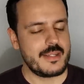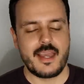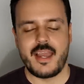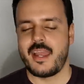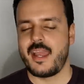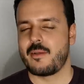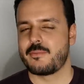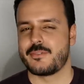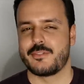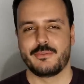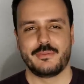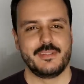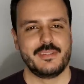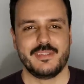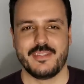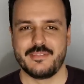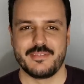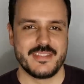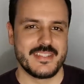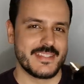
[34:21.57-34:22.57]
Man, I absolutely
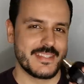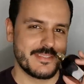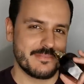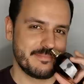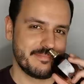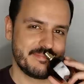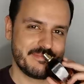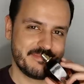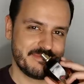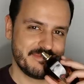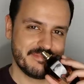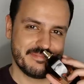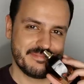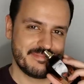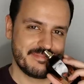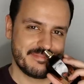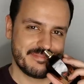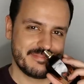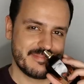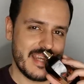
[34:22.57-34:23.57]
love this.
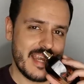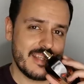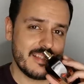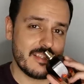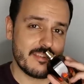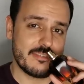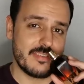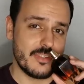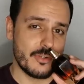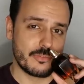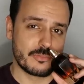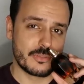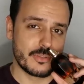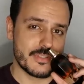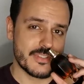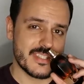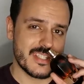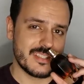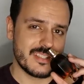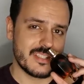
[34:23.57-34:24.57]
I love the
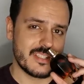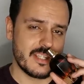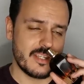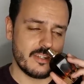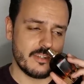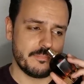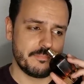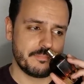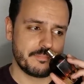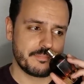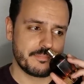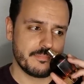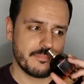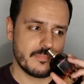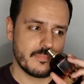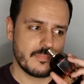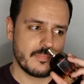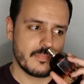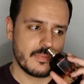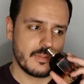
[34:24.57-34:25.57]
overall scent in A.
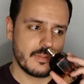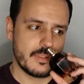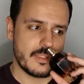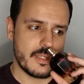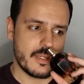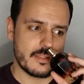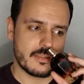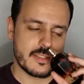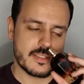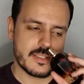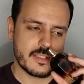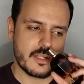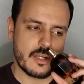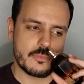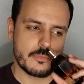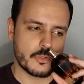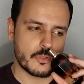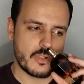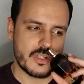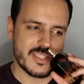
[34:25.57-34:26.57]
Yeah, it doesn't
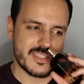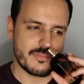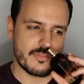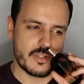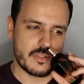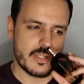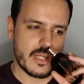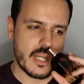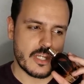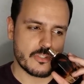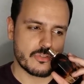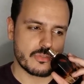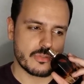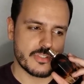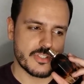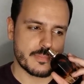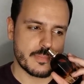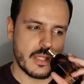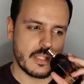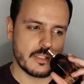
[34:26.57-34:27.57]
come across very
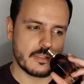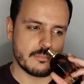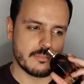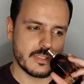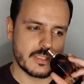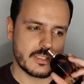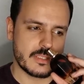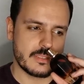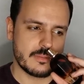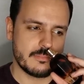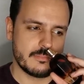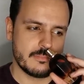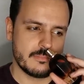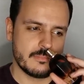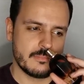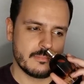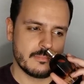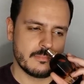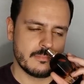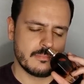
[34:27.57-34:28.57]
natural smelling, but
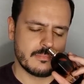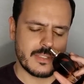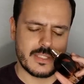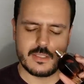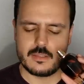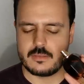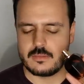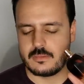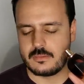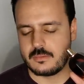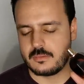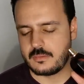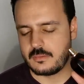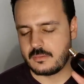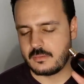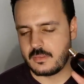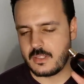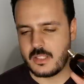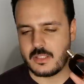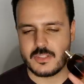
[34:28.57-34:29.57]
man, eh.
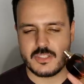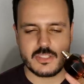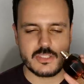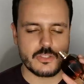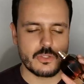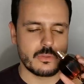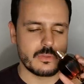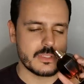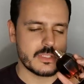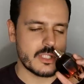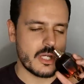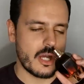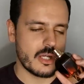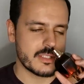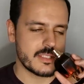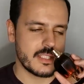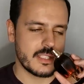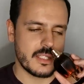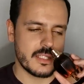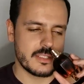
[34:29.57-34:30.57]
It's so
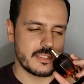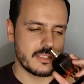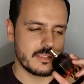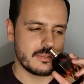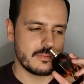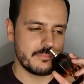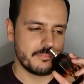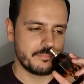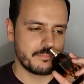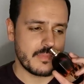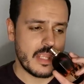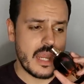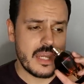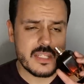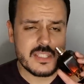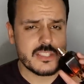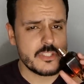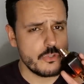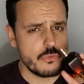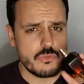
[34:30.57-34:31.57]
intoxicating.
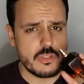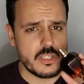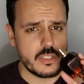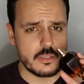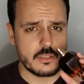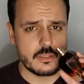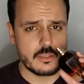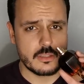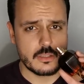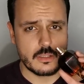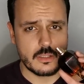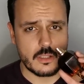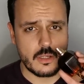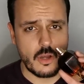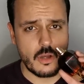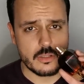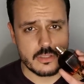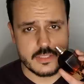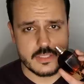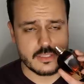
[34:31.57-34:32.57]
And it's unique.
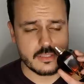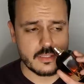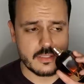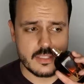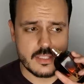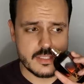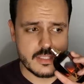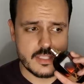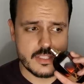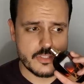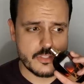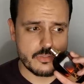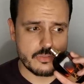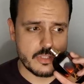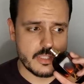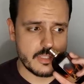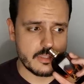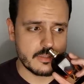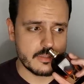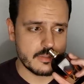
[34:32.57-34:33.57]
Honestly, this is
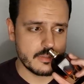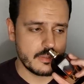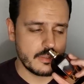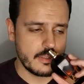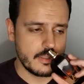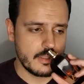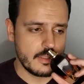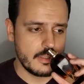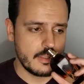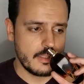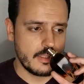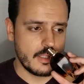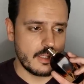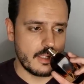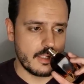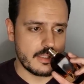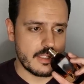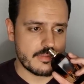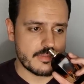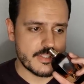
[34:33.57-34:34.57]
unique.
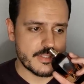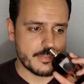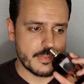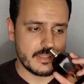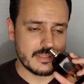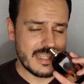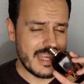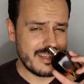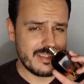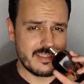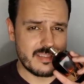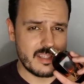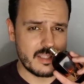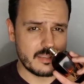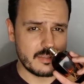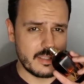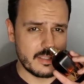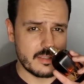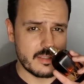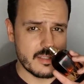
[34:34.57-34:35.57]
I never smelled
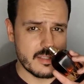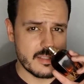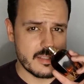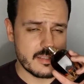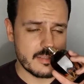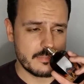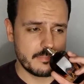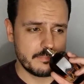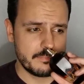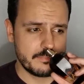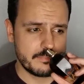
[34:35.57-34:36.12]
anything like this.